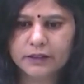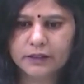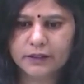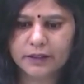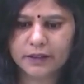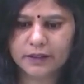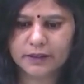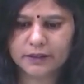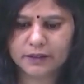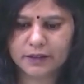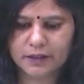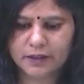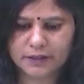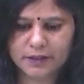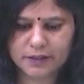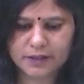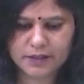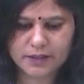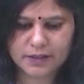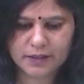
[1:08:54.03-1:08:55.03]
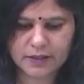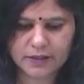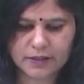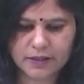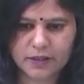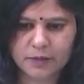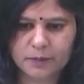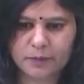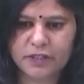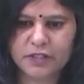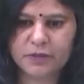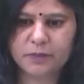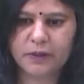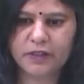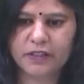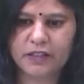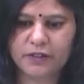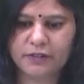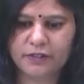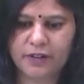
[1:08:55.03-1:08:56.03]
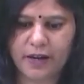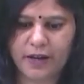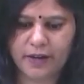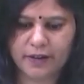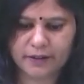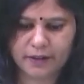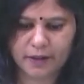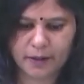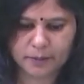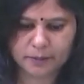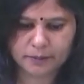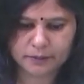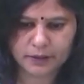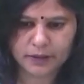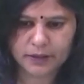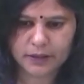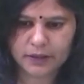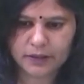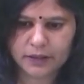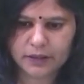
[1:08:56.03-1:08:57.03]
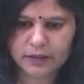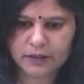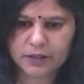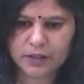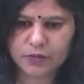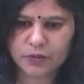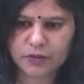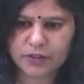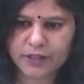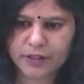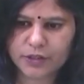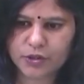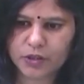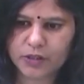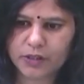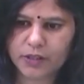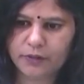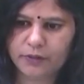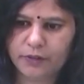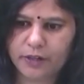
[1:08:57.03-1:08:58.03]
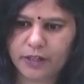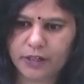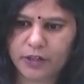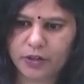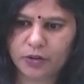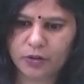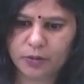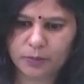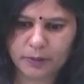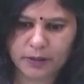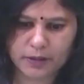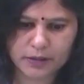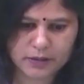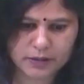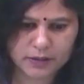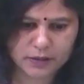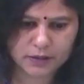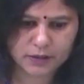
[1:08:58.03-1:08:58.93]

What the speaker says: Then this is another perspective diagram. This was actually a video, but